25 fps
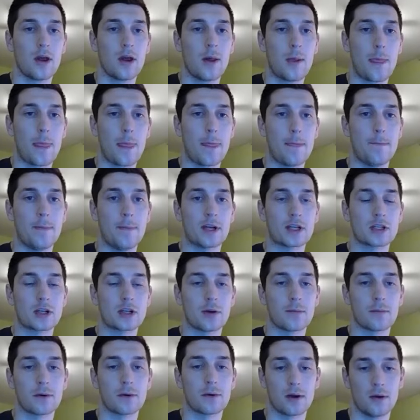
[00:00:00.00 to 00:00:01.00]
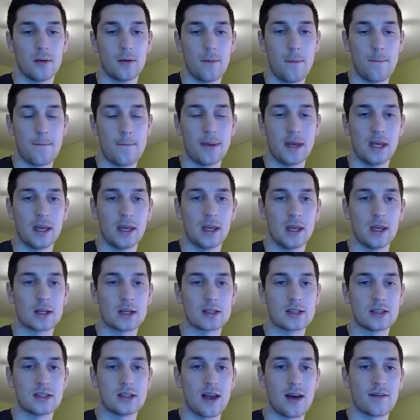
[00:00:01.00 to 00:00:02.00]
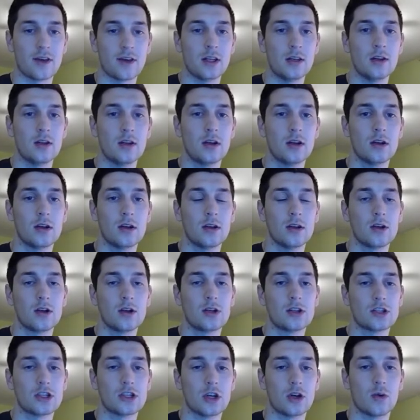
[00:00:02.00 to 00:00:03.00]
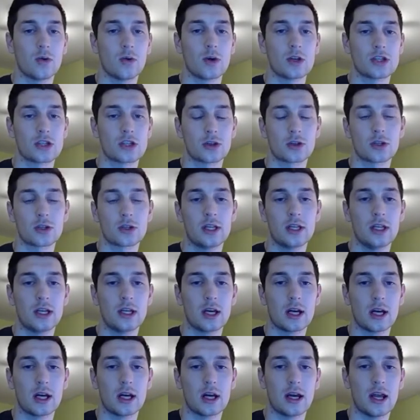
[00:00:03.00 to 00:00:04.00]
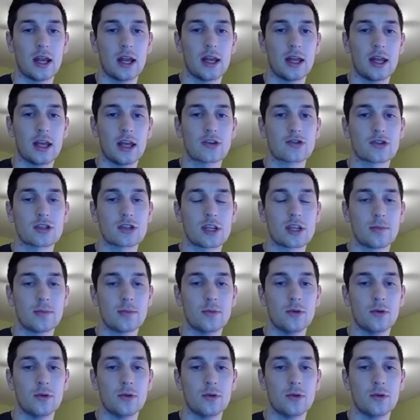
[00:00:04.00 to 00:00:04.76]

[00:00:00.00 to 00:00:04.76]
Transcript: bishop b7. So certainly an interesting move